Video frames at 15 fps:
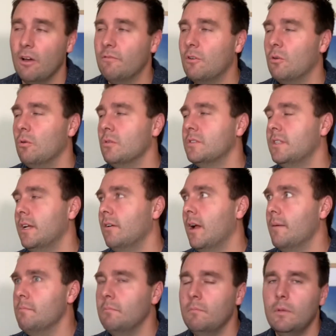Of course, there
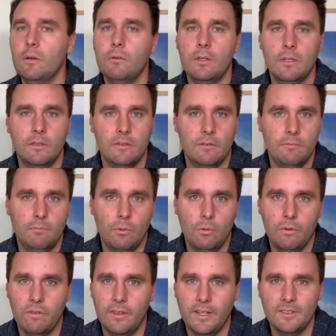are millions of
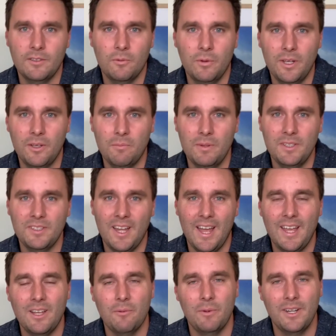more things that we could be
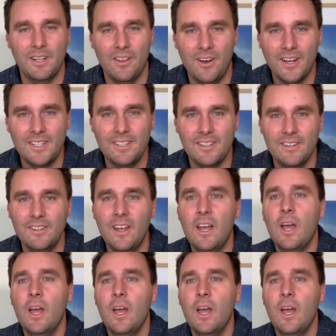saying and we'd like to.